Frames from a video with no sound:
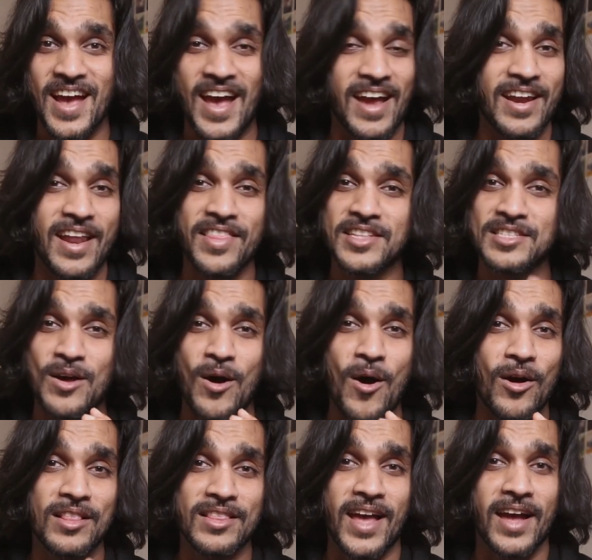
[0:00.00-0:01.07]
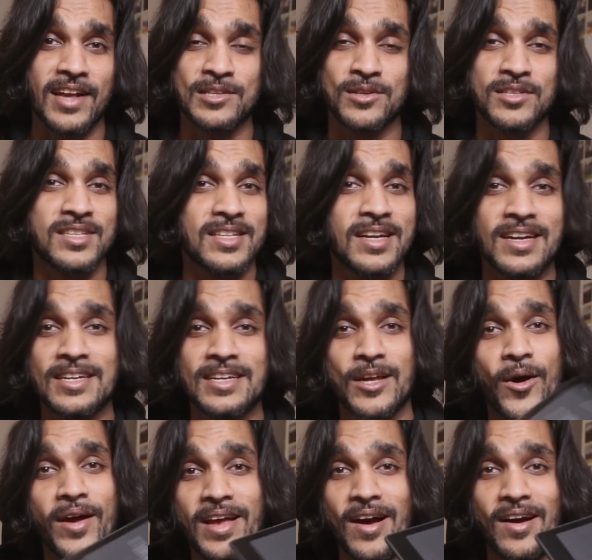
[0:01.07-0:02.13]
And that's all thanks to this little
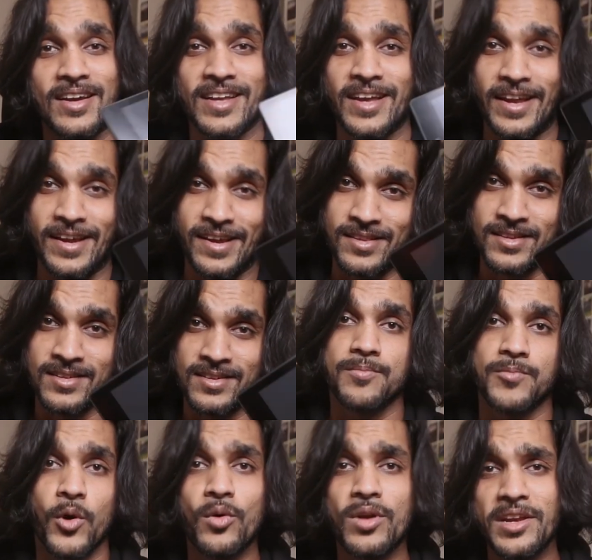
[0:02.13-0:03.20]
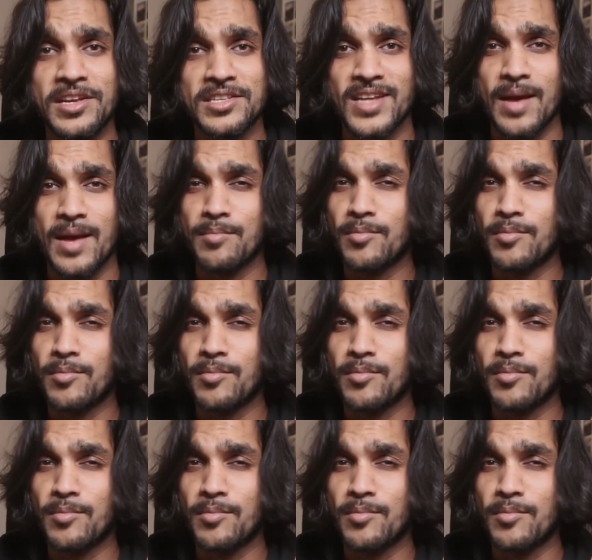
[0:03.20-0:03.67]
toy called Kindle. The only reason I